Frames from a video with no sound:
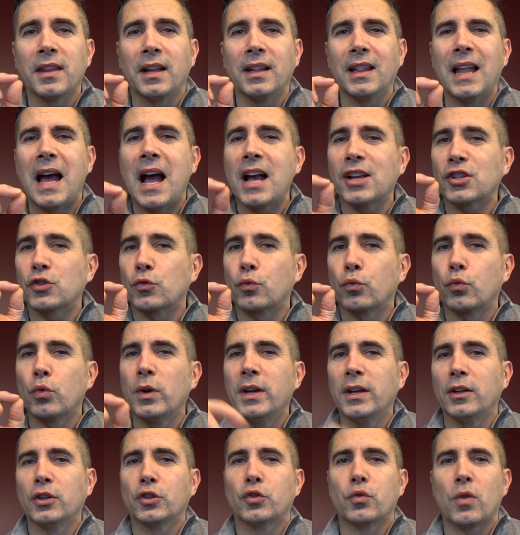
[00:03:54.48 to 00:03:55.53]
of the last
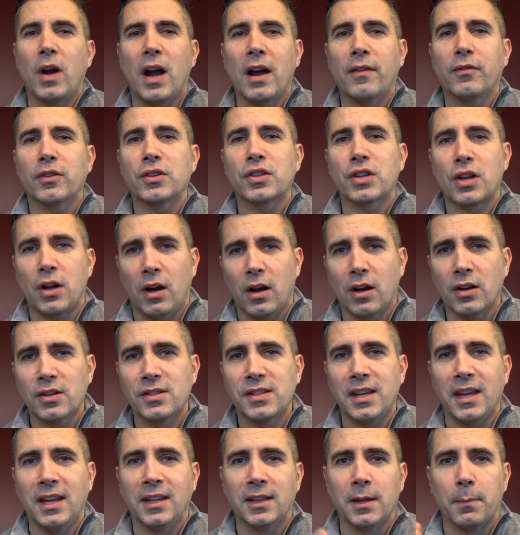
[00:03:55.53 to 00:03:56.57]
real driver's
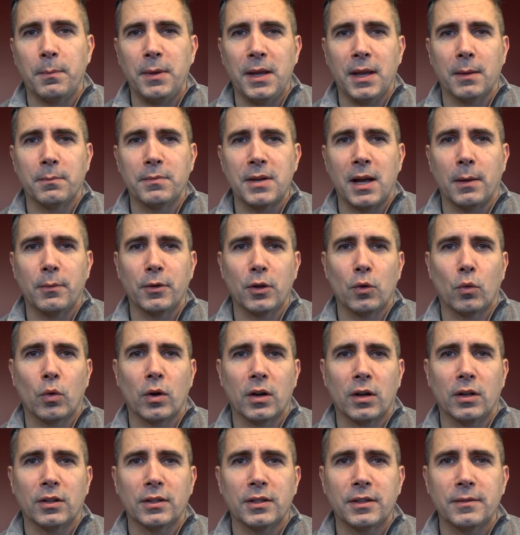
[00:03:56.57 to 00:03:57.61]
cars in the BMW
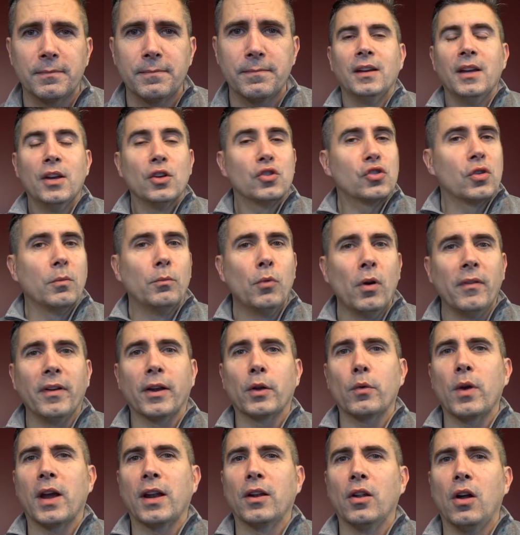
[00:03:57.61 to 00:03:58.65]
world. So
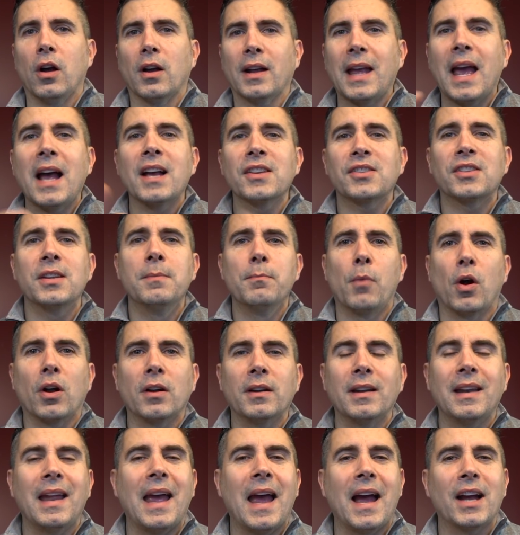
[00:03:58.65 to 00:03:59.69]
moving right along, Aston
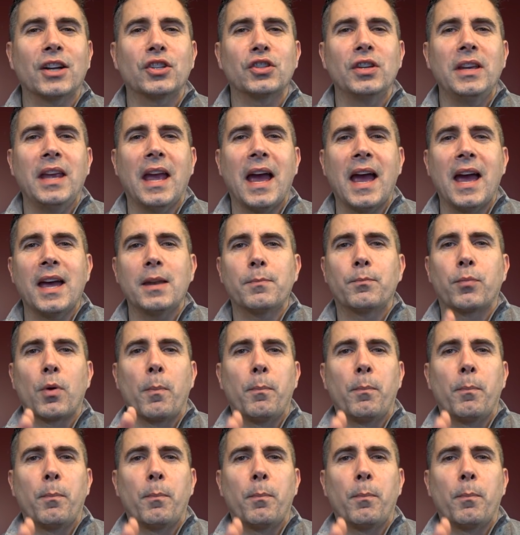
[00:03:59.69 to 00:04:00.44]
Martin actually had